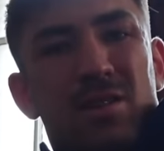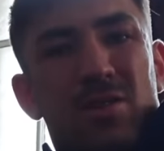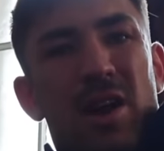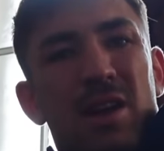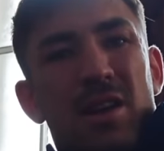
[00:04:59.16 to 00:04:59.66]

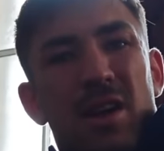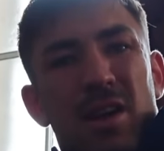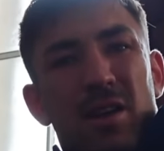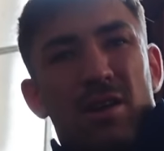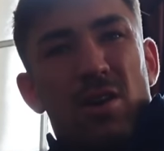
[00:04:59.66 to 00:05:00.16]
Great day
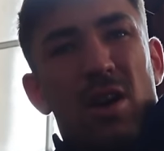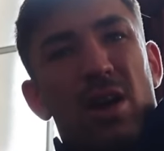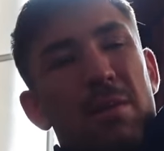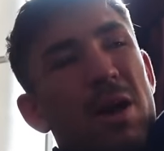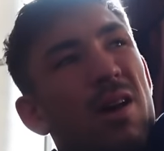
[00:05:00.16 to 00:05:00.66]
here in
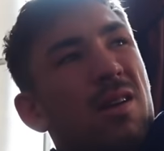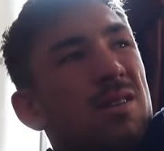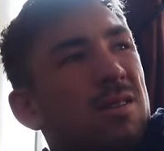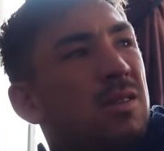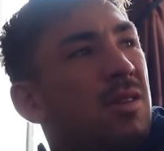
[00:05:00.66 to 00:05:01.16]
Kiama.
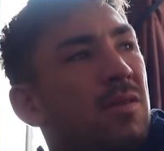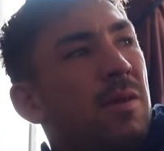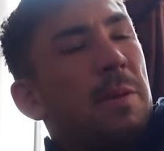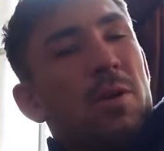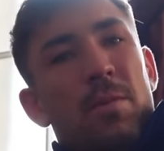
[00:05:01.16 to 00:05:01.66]

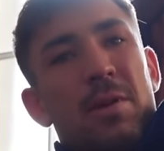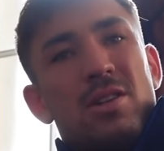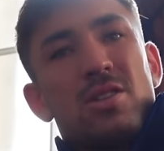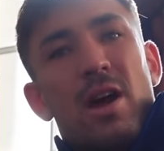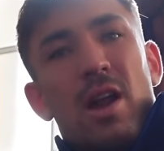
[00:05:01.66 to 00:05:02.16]
Hooked into a bit
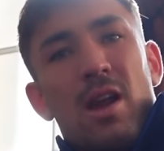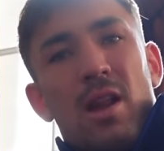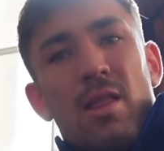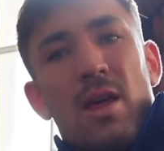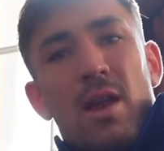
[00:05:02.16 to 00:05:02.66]
of training
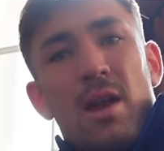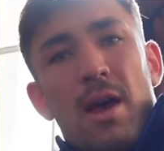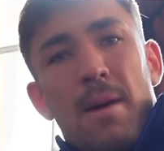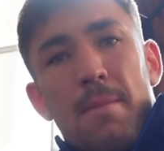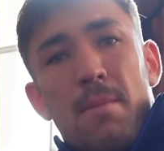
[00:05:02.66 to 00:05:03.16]
and
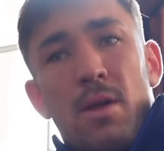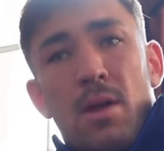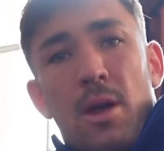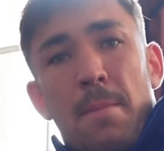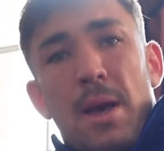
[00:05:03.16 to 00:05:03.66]
then
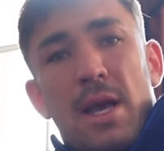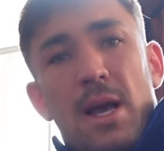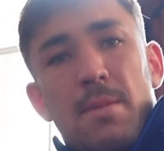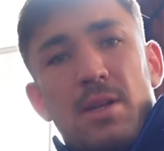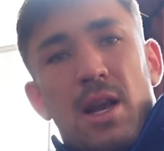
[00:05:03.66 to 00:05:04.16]
back
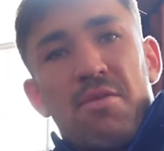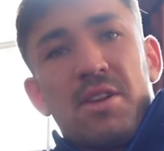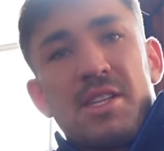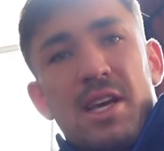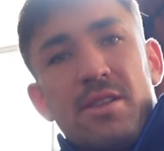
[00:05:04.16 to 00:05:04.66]
up to
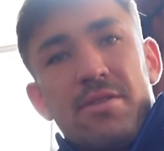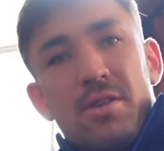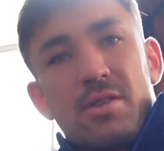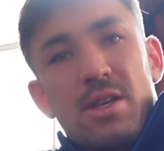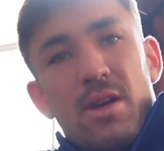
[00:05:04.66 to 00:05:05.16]
lovely
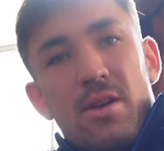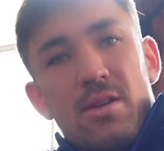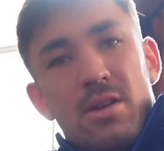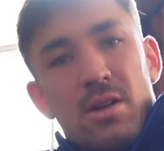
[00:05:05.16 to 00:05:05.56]
Townsville. So